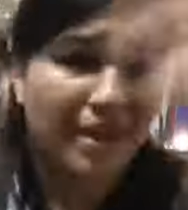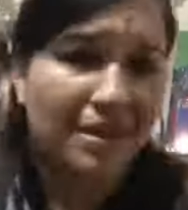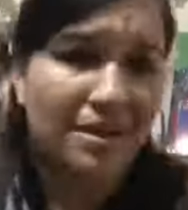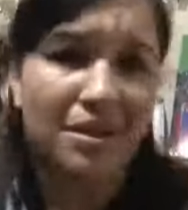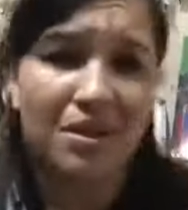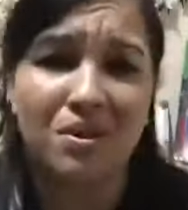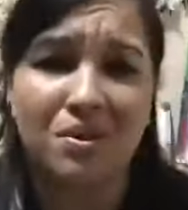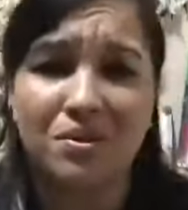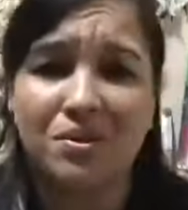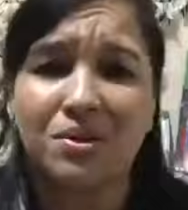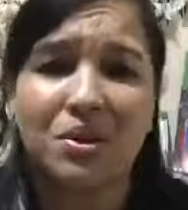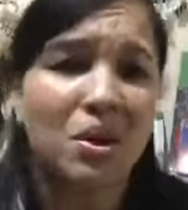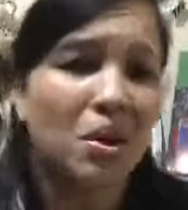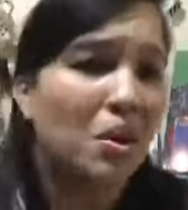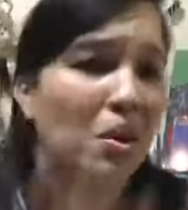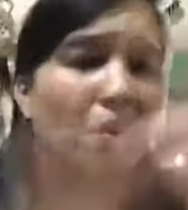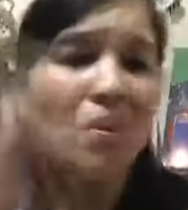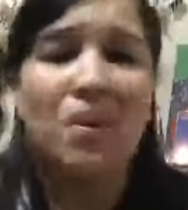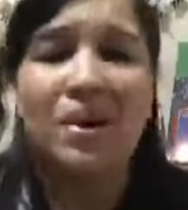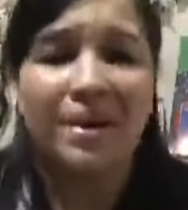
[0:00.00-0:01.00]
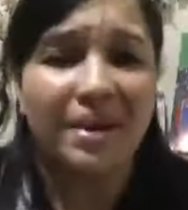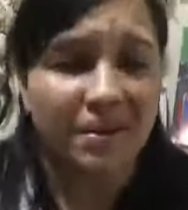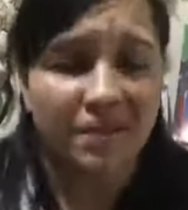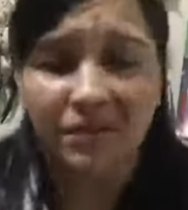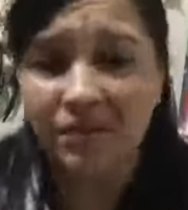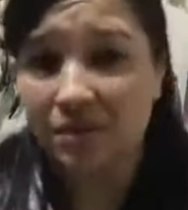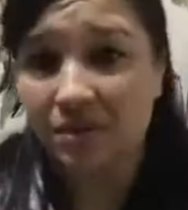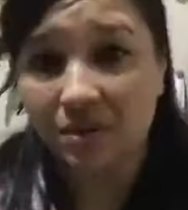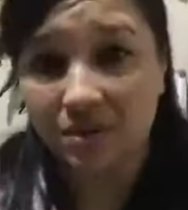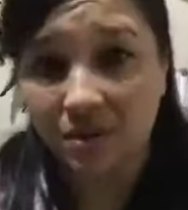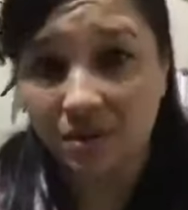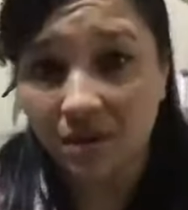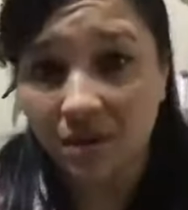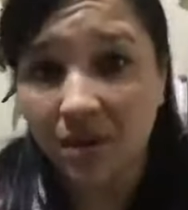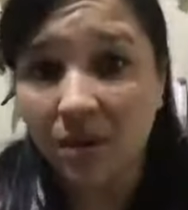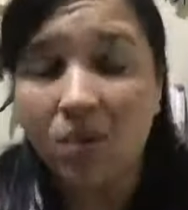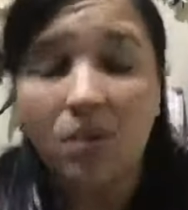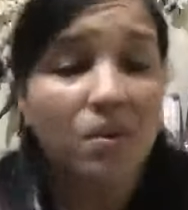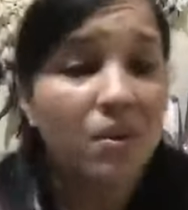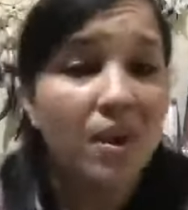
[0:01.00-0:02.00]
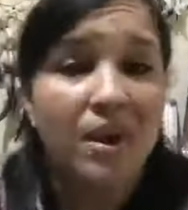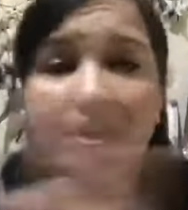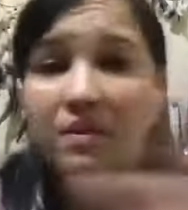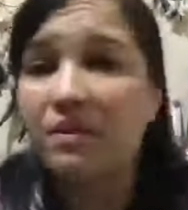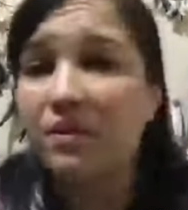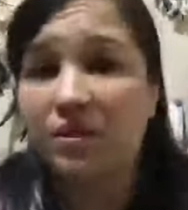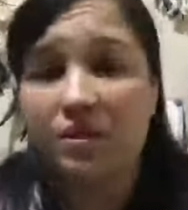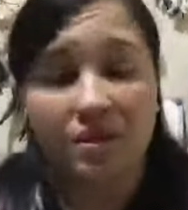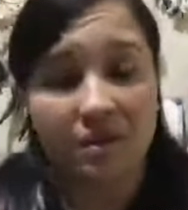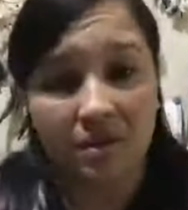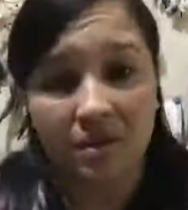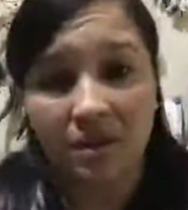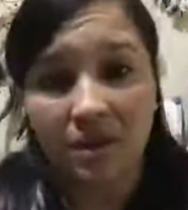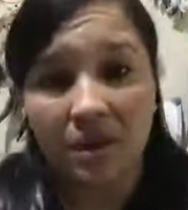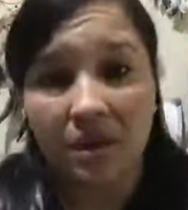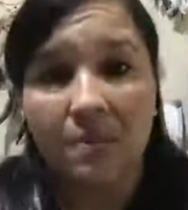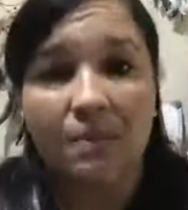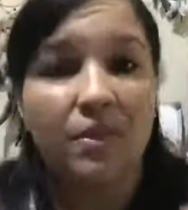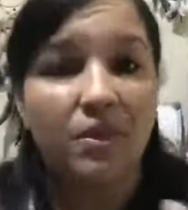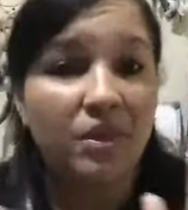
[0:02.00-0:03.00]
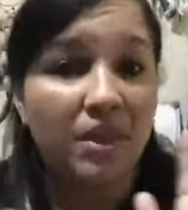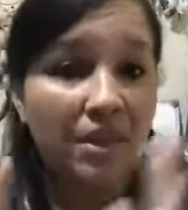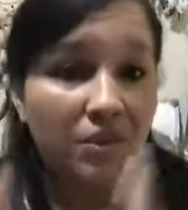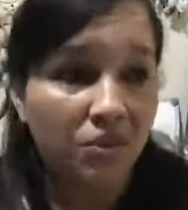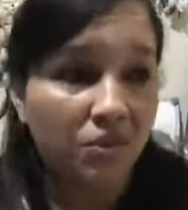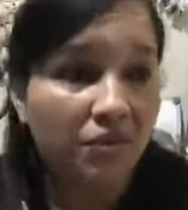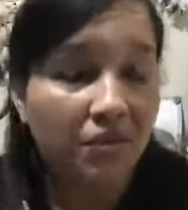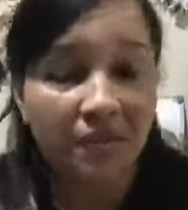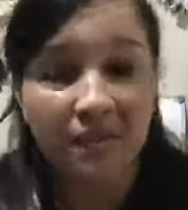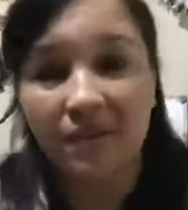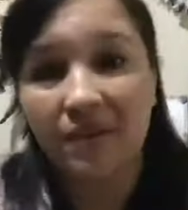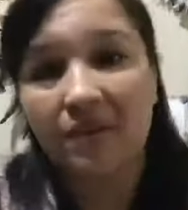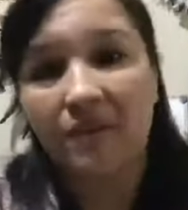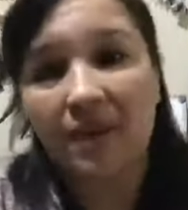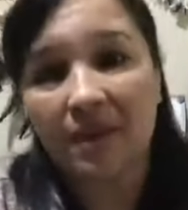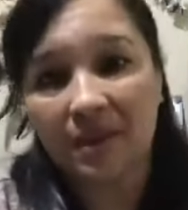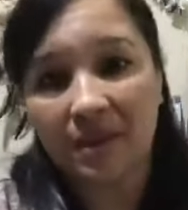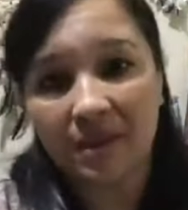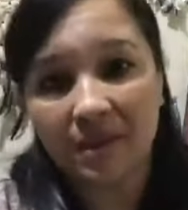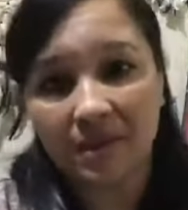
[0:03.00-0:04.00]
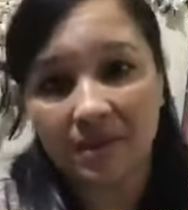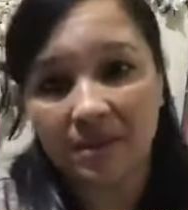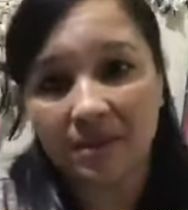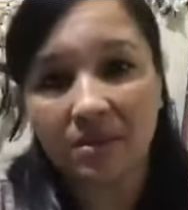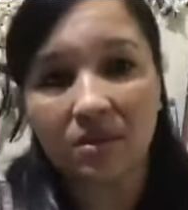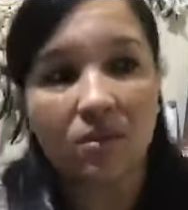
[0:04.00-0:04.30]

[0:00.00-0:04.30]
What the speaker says: a coach, whatever, whoever, but that you feel that it is.